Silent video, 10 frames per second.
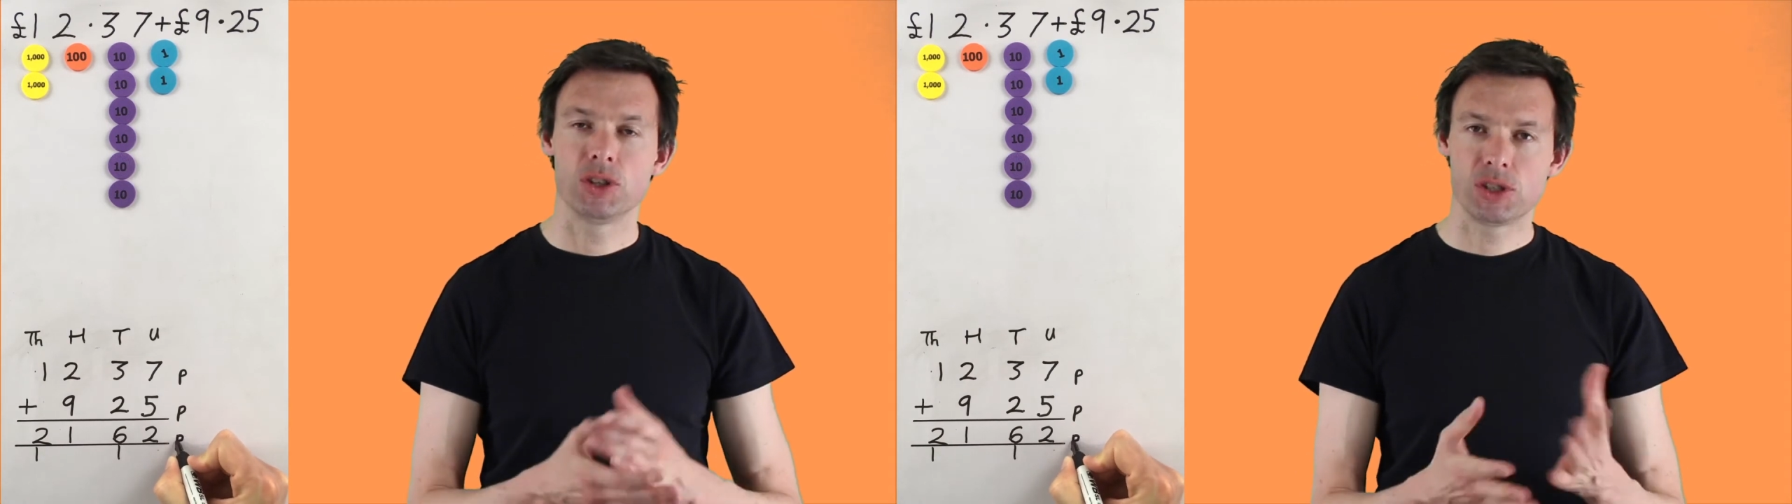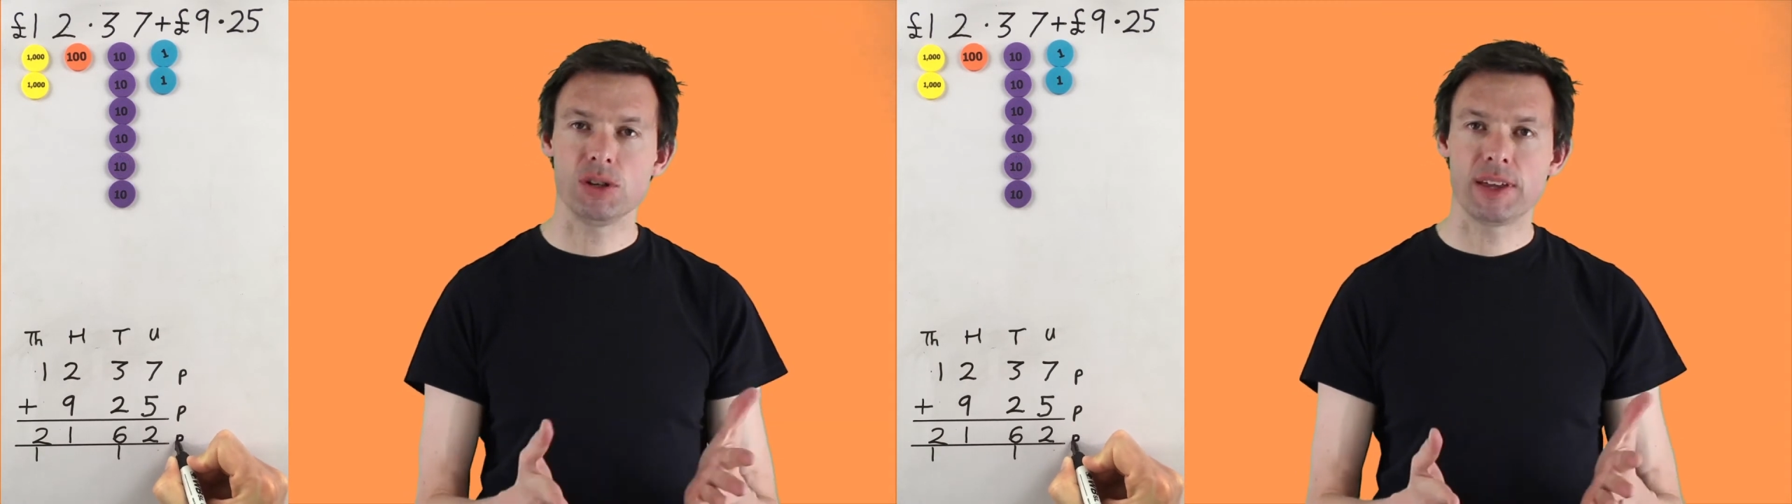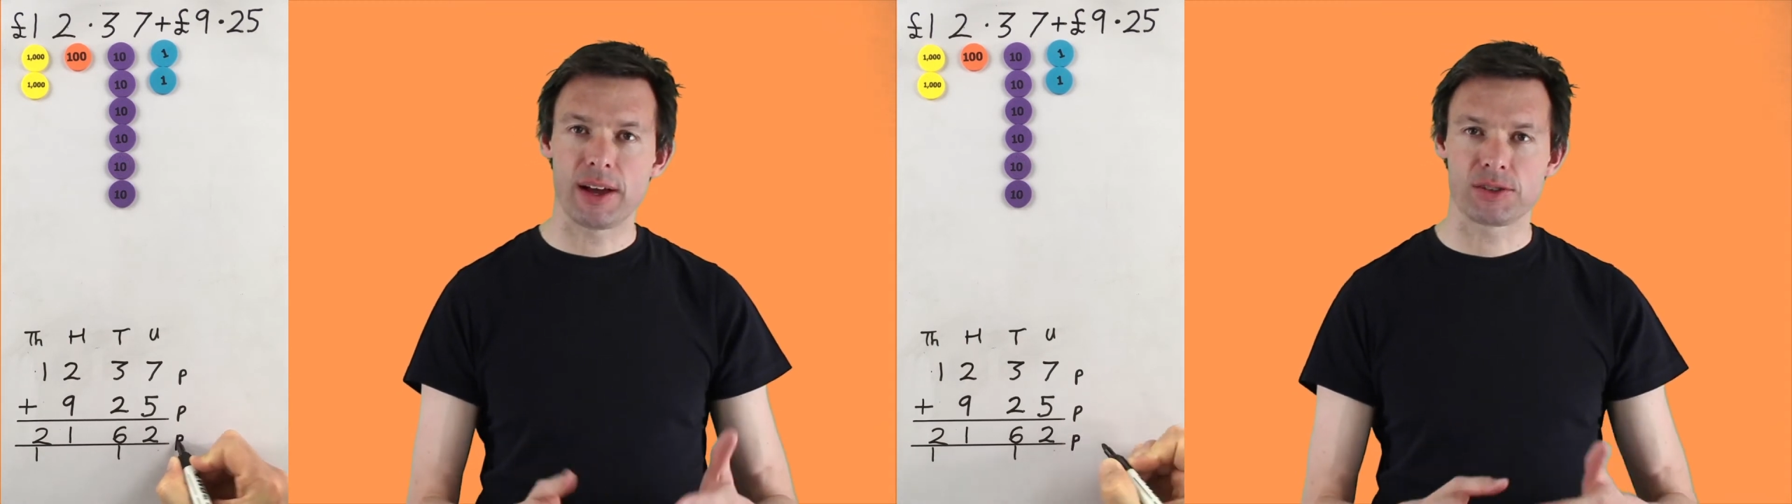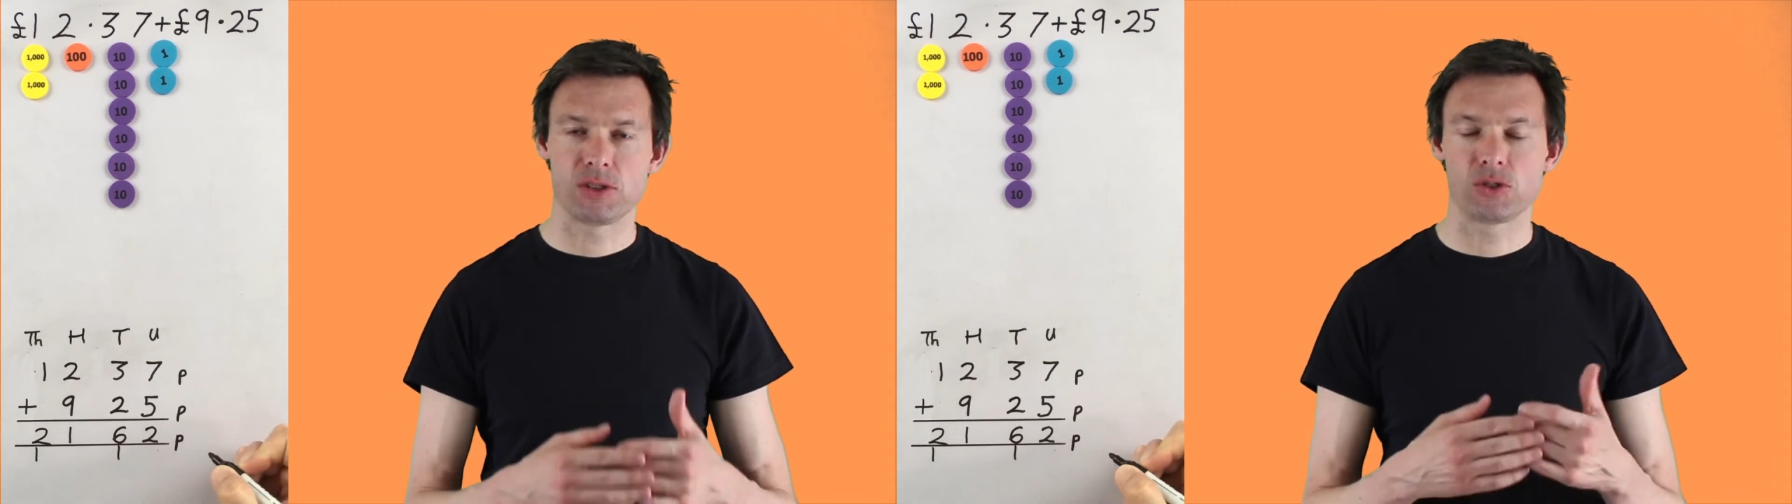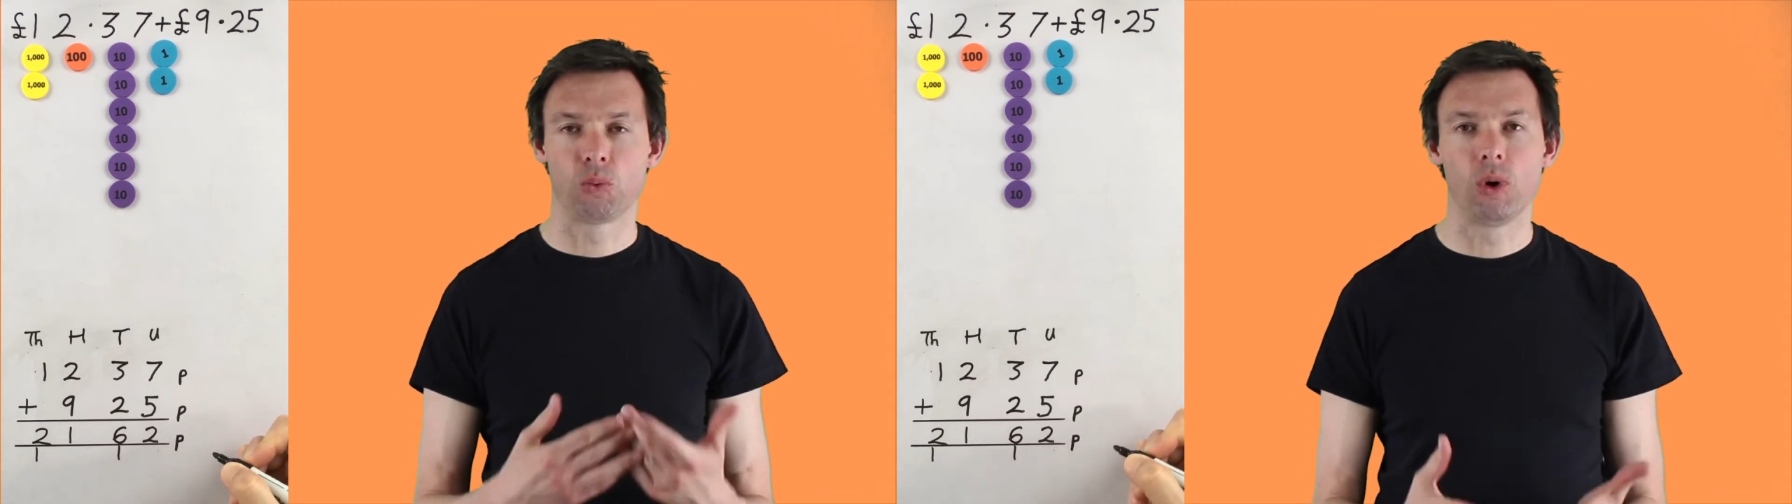
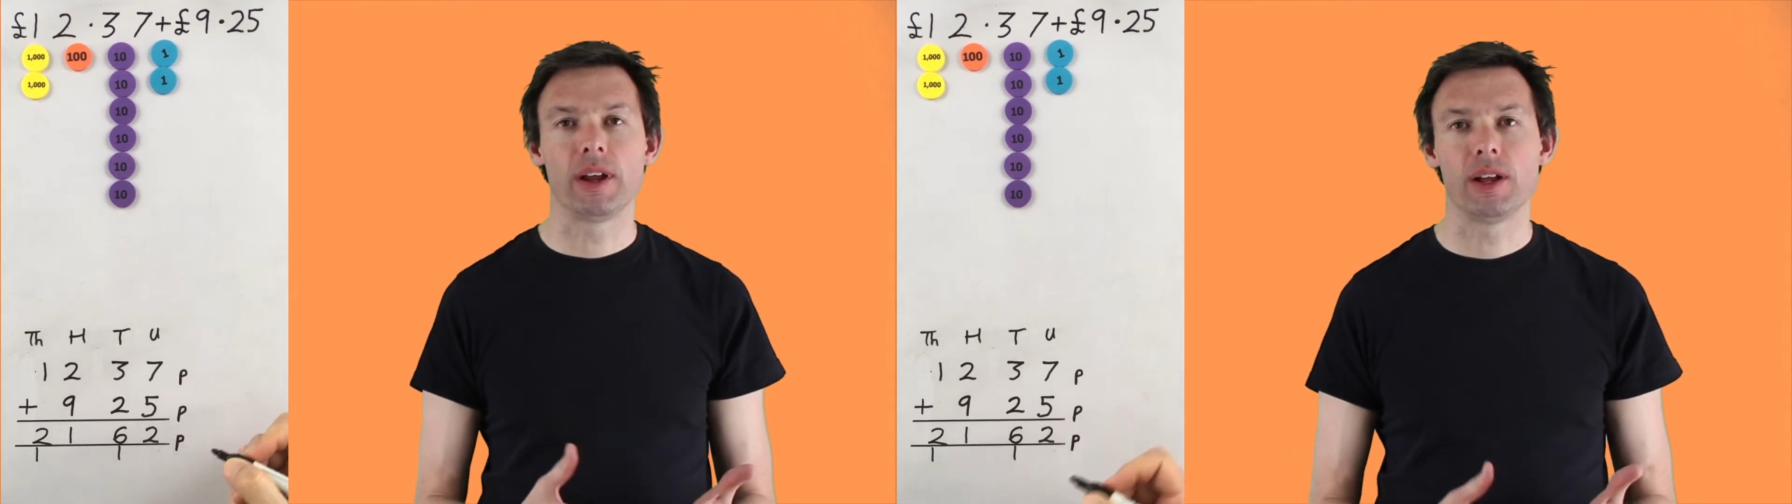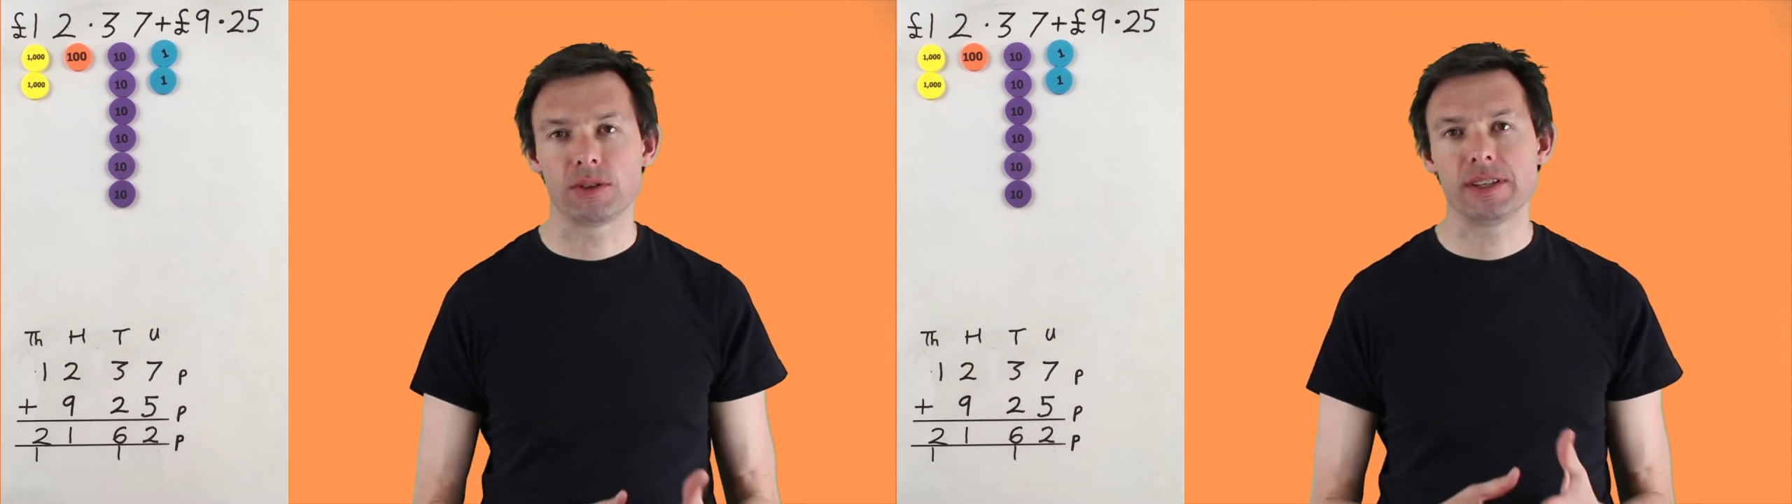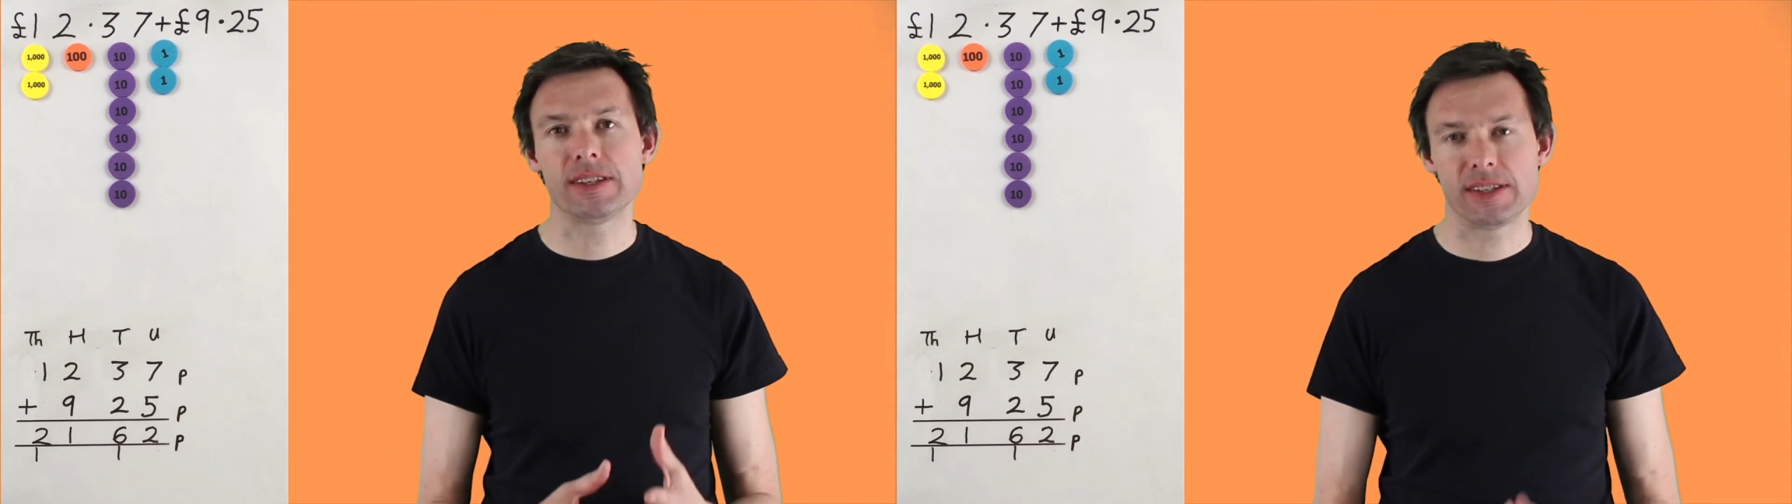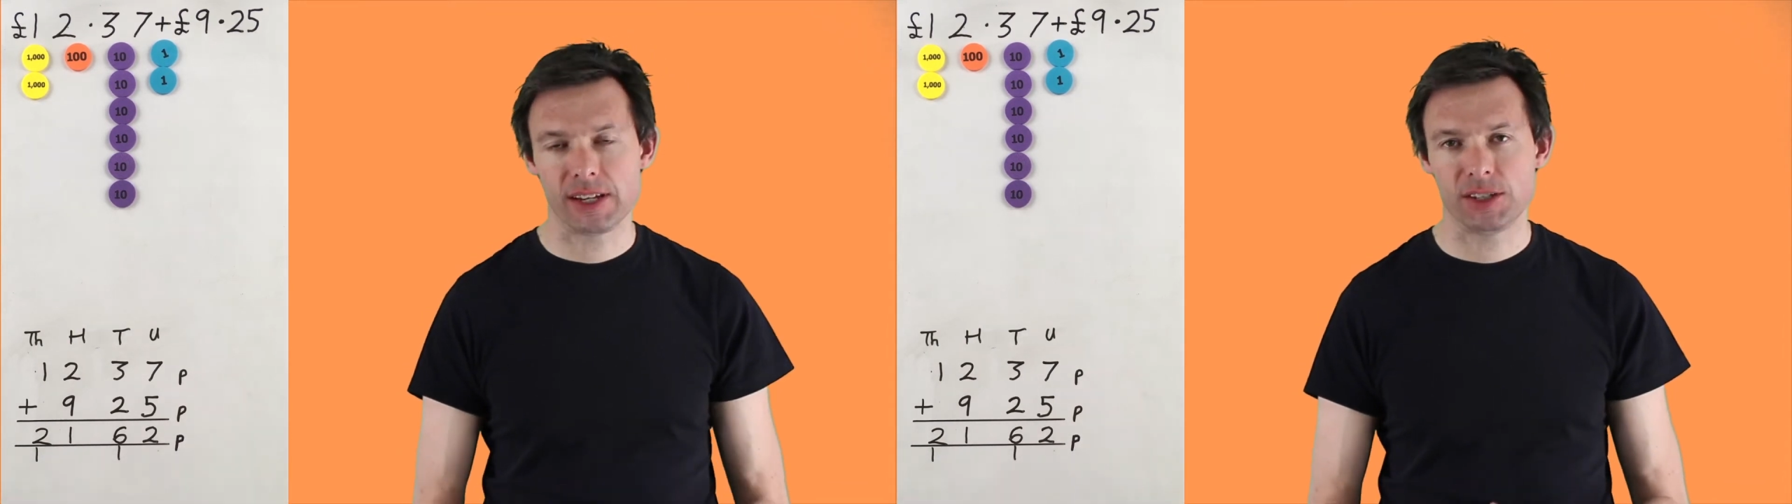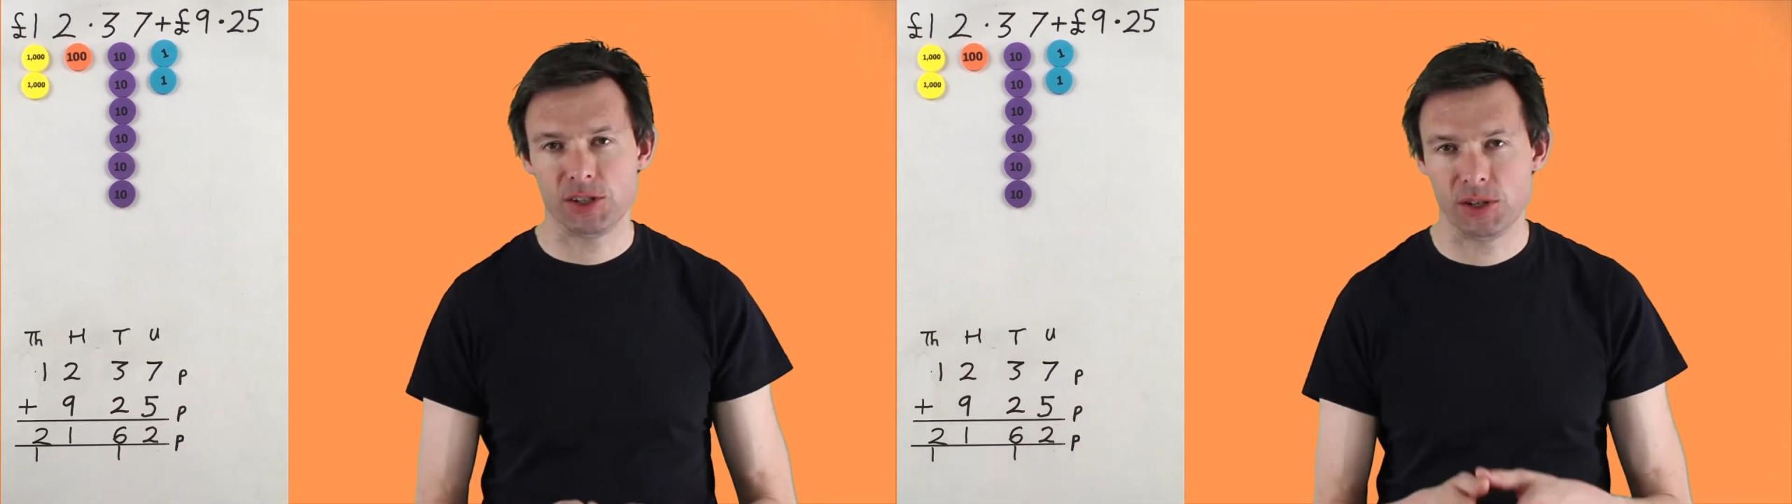
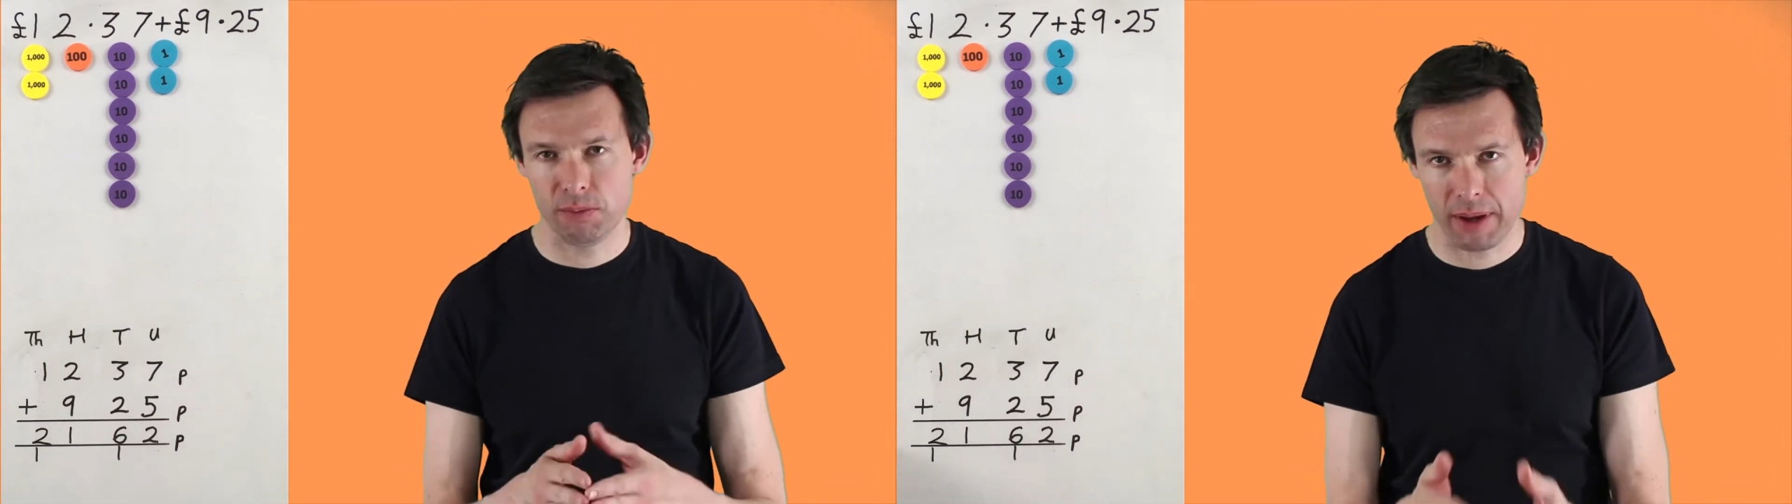2,162